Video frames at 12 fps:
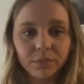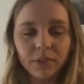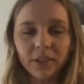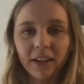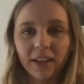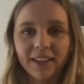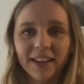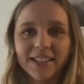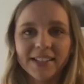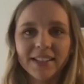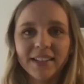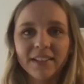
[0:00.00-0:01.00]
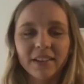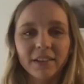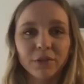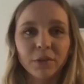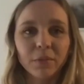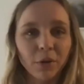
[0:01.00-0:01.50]
And I see a
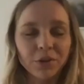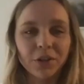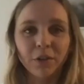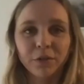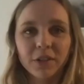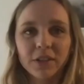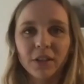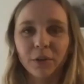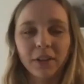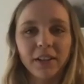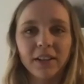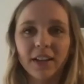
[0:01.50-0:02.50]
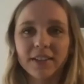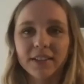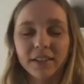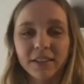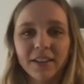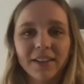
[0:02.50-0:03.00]
remote office only as
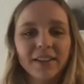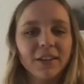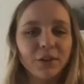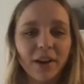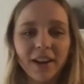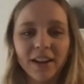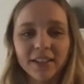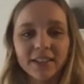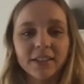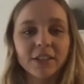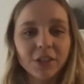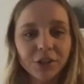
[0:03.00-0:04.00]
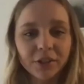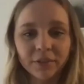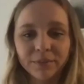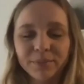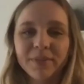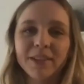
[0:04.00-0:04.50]
a great addition,